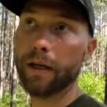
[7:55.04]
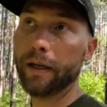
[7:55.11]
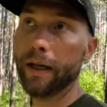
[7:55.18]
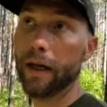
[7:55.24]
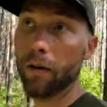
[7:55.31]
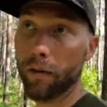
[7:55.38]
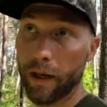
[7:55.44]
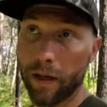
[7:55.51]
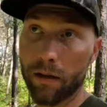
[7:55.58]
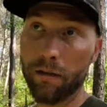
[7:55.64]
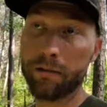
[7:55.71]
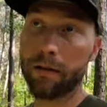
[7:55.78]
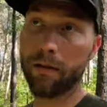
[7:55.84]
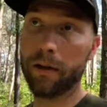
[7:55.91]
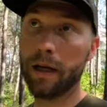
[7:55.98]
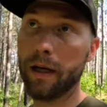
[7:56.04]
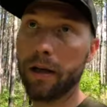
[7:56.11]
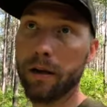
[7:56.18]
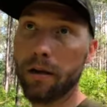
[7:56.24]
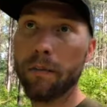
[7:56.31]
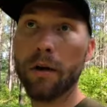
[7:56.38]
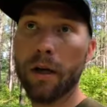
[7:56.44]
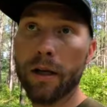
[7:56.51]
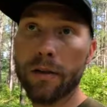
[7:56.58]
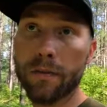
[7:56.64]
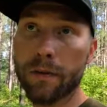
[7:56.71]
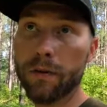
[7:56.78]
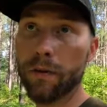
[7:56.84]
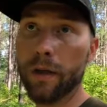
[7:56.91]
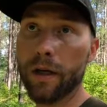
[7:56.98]
to go. And I also got another place
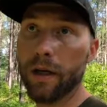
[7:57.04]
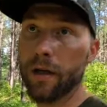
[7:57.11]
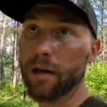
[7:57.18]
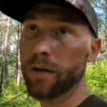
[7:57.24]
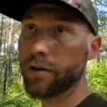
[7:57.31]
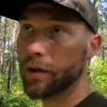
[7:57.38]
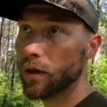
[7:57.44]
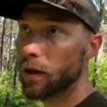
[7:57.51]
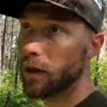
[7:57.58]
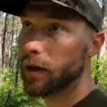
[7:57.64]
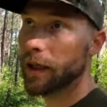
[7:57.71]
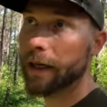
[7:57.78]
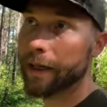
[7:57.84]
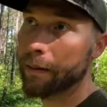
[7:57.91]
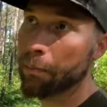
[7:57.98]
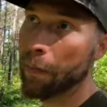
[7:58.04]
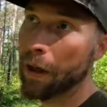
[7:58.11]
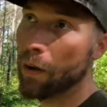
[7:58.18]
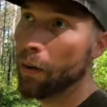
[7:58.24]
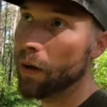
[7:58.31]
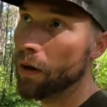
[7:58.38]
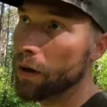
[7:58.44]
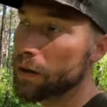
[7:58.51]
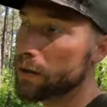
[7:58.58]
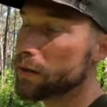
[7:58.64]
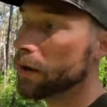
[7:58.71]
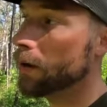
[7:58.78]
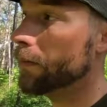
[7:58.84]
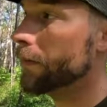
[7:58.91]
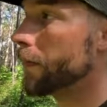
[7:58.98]
between here and the truck that I can bow hunt.
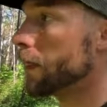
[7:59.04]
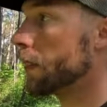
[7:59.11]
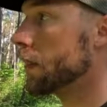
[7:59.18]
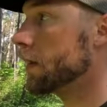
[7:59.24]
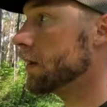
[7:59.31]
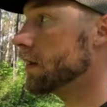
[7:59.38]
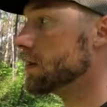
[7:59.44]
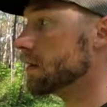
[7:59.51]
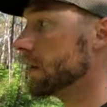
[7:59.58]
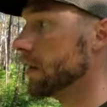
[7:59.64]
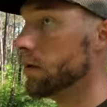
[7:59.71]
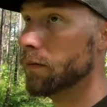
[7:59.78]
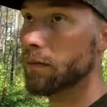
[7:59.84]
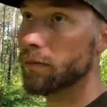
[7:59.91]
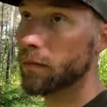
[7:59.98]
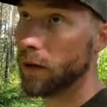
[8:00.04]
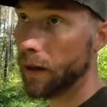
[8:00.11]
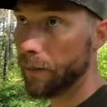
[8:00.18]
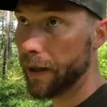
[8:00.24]
So, you know, I